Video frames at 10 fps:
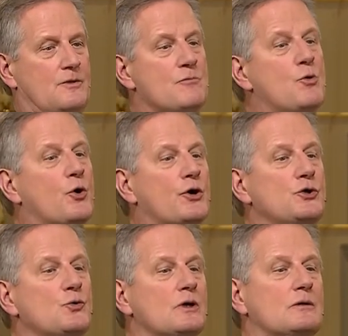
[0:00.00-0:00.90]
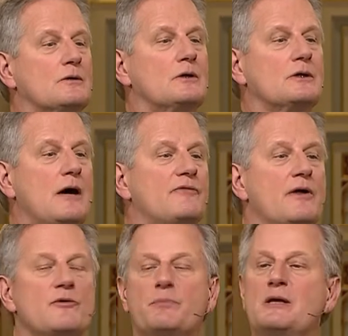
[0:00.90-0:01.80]
The more you love
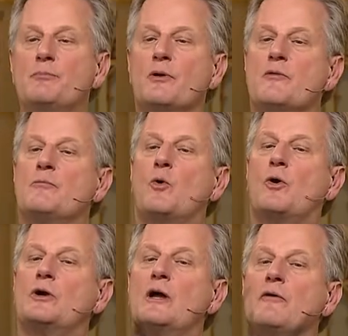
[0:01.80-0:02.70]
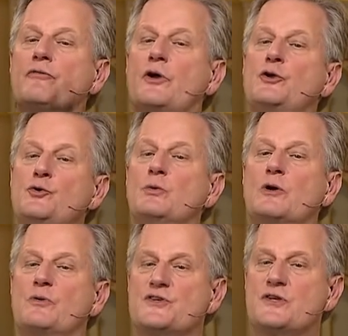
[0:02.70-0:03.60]
other people, the more love you will
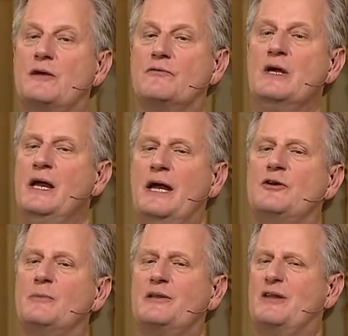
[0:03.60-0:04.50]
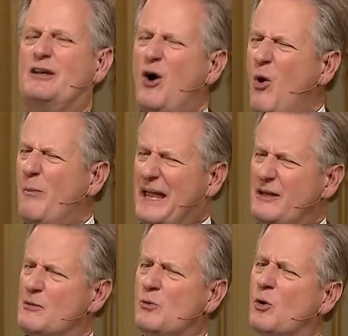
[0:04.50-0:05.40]
receive. And you might think, no,
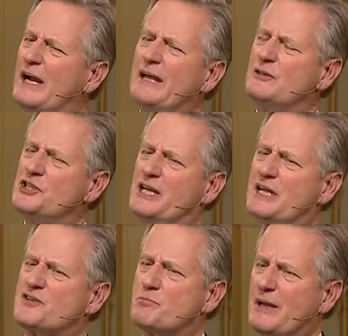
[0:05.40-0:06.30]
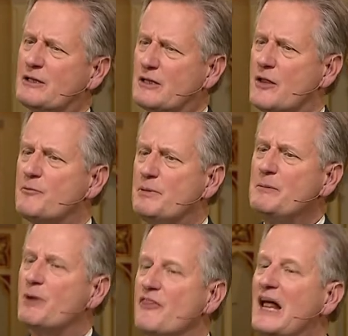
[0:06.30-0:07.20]
man, the more energy I spend on other
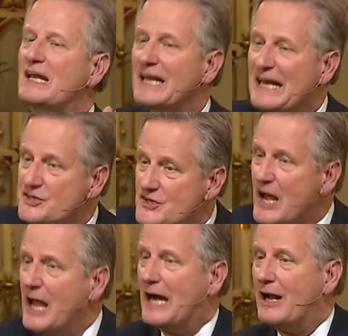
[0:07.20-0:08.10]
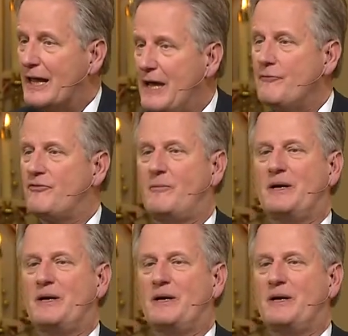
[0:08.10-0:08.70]
people, the less I'll have for